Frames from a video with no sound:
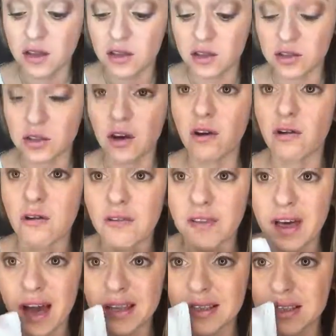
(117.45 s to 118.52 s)
So
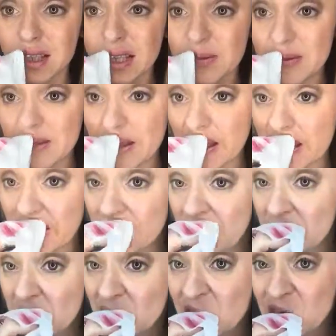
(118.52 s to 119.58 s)
that's the lipstick if
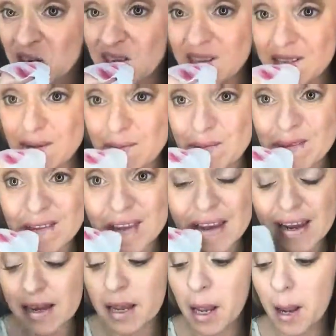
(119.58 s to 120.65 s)
you're into
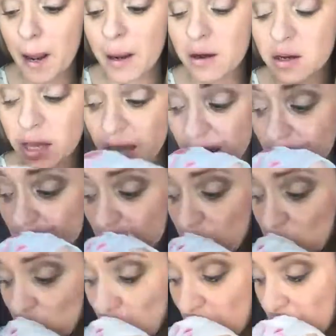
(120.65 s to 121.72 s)
lipstick. Okay.
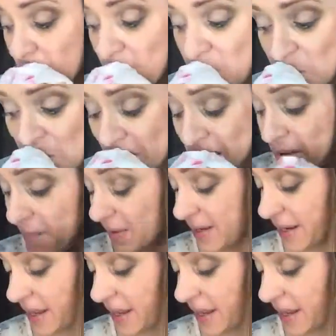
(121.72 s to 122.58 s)
Up